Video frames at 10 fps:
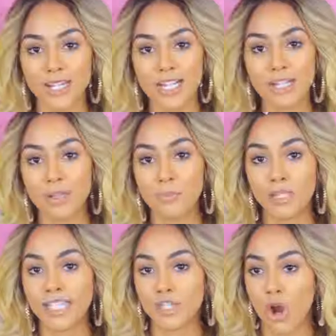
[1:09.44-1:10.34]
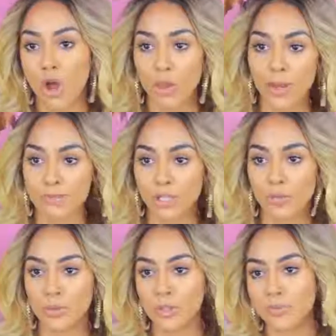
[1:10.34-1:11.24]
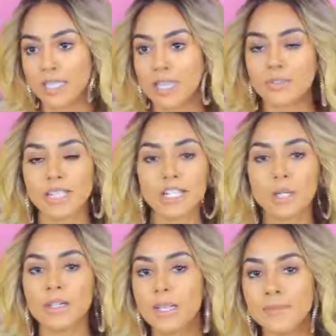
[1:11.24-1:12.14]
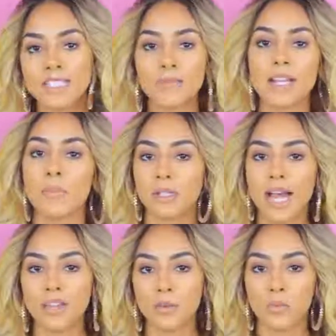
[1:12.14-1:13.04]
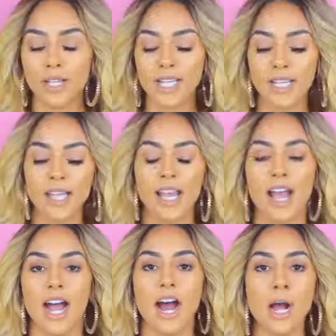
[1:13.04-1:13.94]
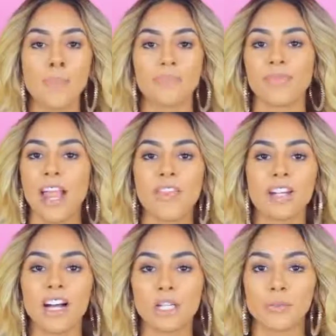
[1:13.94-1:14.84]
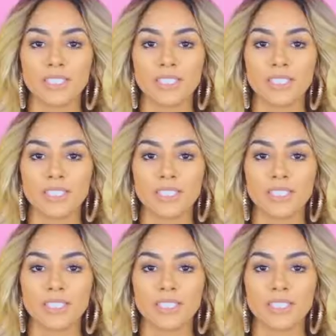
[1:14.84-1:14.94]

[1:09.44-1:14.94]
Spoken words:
bringing the bleach all the way up to the roots because I was like, you know what, let me just make a platinum wig. And the color